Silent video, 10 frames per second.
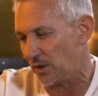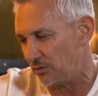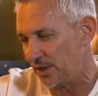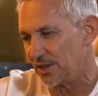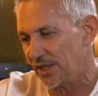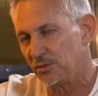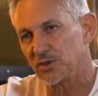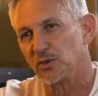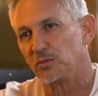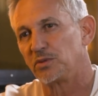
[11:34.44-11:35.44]
originally it
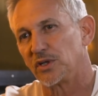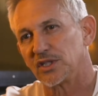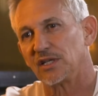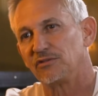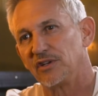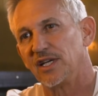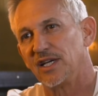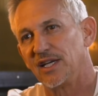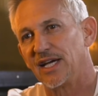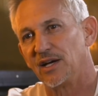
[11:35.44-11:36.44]
was all Project
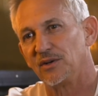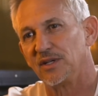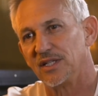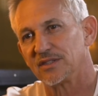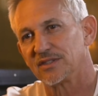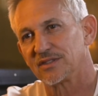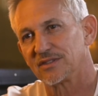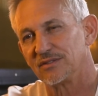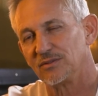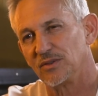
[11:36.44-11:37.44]
Fear. Now
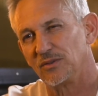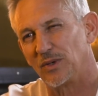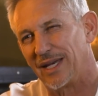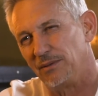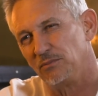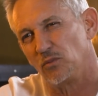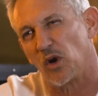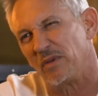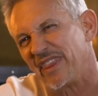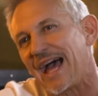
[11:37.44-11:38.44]
it's well, it
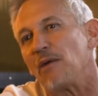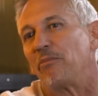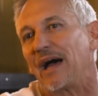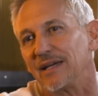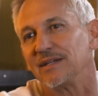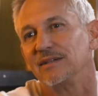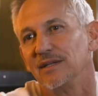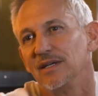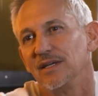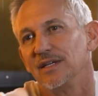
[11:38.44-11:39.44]
won't be that bad.
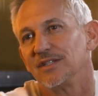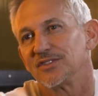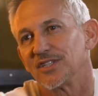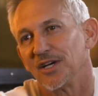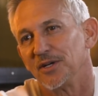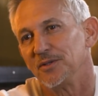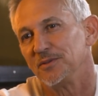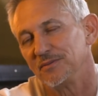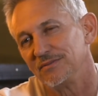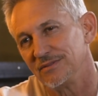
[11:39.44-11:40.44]

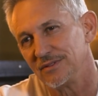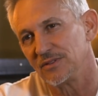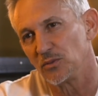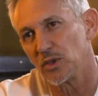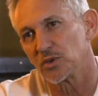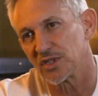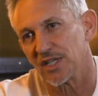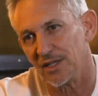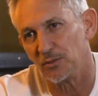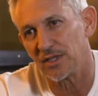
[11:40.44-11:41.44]
So we'll
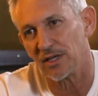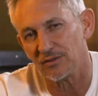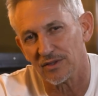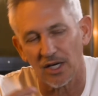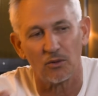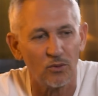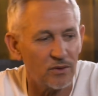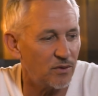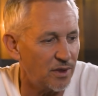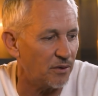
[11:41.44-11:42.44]
see. We don't
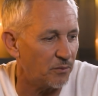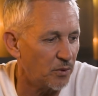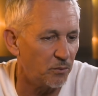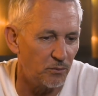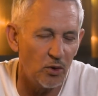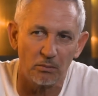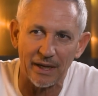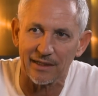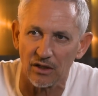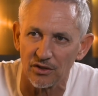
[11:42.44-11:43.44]
know. You know, we'll, we'll
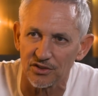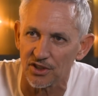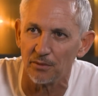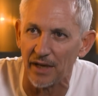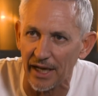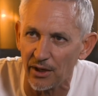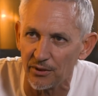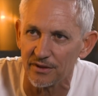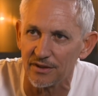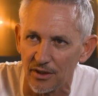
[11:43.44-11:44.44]
battle on
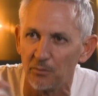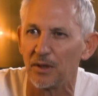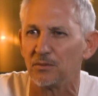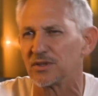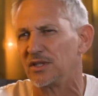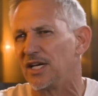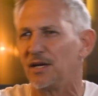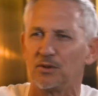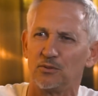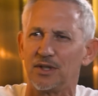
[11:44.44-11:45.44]
somehow. And you know, people say,
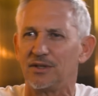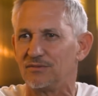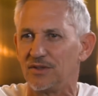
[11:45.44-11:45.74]
yeah, but we're